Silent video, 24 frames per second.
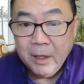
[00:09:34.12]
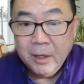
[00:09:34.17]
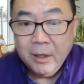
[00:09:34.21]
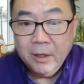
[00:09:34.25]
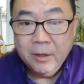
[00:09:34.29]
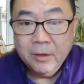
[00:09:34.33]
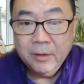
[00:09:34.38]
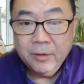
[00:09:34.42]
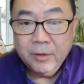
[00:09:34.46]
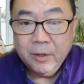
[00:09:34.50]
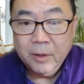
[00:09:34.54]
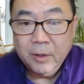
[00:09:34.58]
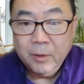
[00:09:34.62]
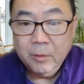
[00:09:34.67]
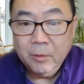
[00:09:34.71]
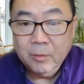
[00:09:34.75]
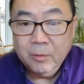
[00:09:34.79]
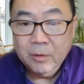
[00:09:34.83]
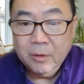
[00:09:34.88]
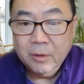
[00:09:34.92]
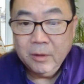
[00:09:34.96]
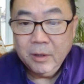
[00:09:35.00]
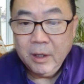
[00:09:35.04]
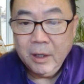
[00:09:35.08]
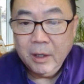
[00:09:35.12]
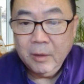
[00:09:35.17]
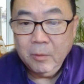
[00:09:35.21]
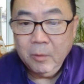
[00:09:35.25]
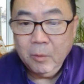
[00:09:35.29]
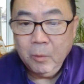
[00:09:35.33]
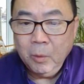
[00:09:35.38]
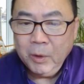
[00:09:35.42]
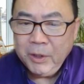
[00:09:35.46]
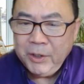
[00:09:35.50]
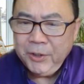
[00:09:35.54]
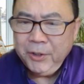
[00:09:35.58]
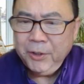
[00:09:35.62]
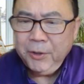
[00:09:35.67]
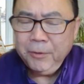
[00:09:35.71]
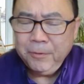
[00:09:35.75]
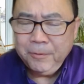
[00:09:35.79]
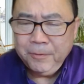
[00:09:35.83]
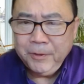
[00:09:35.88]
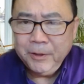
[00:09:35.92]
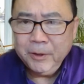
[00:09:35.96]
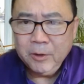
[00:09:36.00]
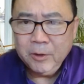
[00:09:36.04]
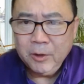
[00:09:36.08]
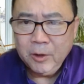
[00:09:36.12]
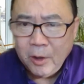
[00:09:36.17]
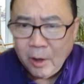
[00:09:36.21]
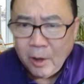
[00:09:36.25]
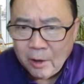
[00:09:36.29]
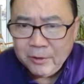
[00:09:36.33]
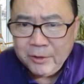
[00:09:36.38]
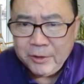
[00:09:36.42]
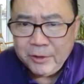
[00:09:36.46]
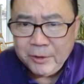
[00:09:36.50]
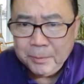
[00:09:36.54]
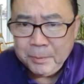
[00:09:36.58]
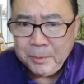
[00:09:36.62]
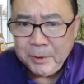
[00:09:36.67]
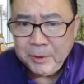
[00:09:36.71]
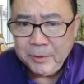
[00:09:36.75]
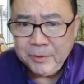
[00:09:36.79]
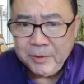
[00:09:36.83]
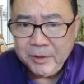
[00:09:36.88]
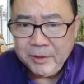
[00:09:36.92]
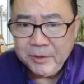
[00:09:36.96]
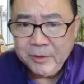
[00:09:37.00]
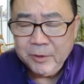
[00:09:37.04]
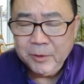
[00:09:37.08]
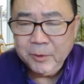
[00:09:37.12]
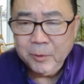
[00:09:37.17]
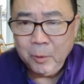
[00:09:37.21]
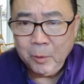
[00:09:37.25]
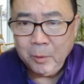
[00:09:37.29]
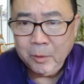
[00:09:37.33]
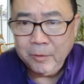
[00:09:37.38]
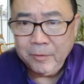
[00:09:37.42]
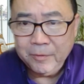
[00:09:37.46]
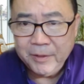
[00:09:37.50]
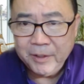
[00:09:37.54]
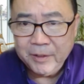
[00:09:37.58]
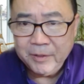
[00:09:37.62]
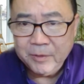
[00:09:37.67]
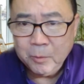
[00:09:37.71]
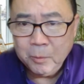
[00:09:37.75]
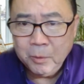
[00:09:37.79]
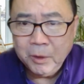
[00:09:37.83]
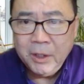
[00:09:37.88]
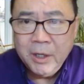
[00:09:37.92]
So, what do you feel contributed to all of this?